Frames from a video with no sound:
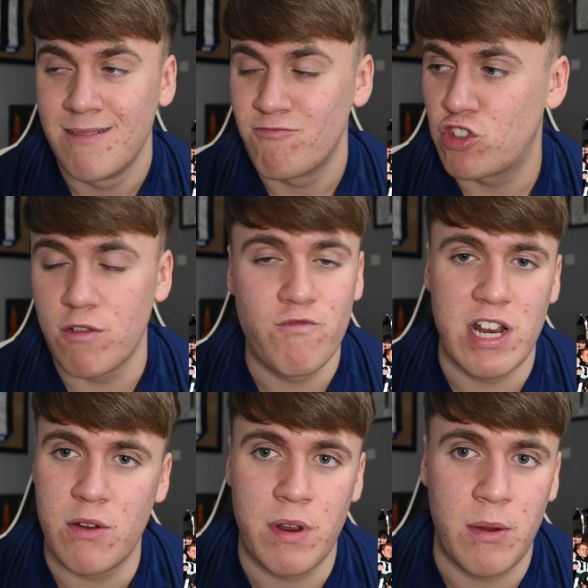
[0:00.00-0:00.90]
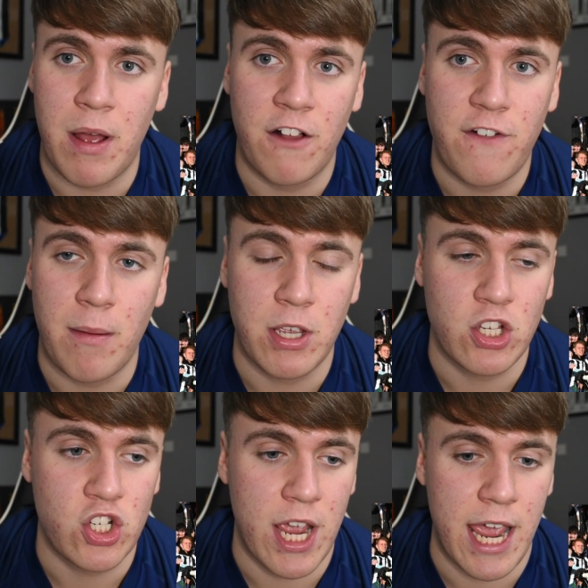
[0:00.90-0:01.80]
done really, really well,
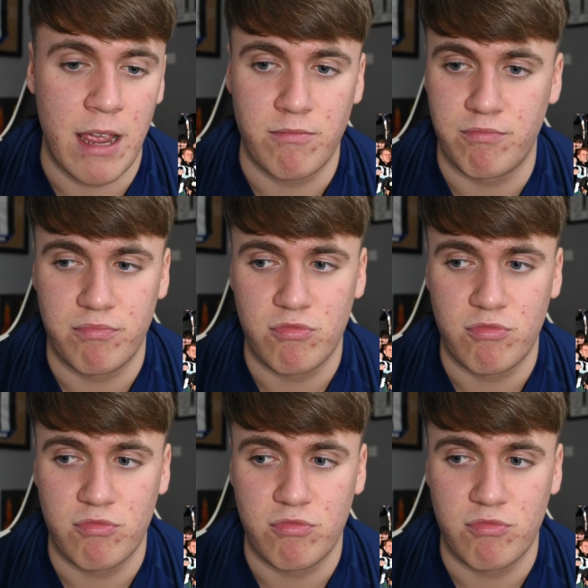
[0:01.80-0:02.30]
Fabian Schär.